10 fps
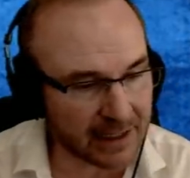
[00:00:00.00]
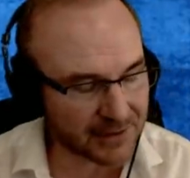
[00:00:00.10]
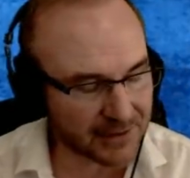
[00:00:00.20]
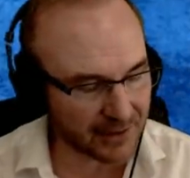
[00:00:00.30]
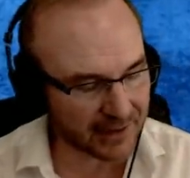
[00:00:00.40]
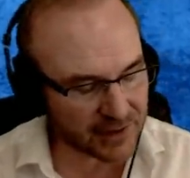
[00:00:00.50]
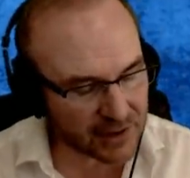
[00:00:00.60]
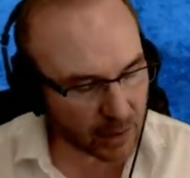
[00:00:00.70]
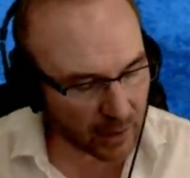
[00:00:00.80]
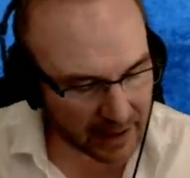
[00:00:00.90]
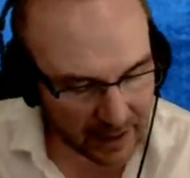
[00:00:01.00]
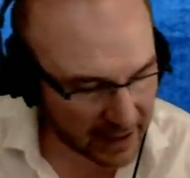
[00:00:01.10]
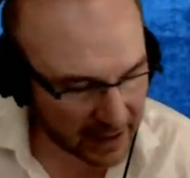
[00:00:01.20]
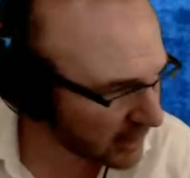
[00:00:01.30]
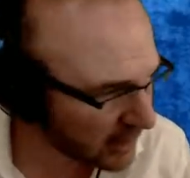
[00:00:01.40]
That's, this is the one that
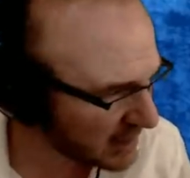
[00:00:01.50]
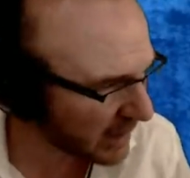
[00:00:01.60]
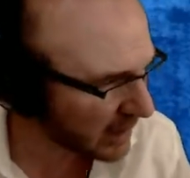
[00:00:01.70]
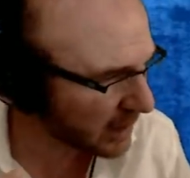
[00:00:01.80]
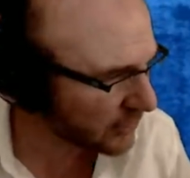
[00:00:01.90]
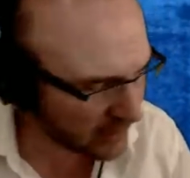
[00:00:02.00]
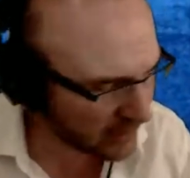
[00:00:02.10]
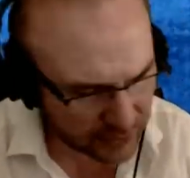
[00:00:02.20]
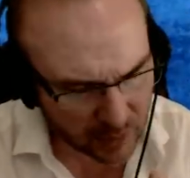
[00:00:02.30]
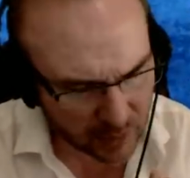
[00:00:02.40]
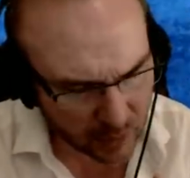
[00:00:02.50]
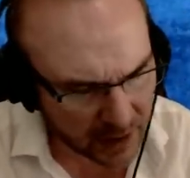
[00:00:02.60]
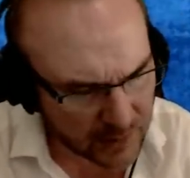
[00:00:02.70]
actually caused me a lot of tr trouble when I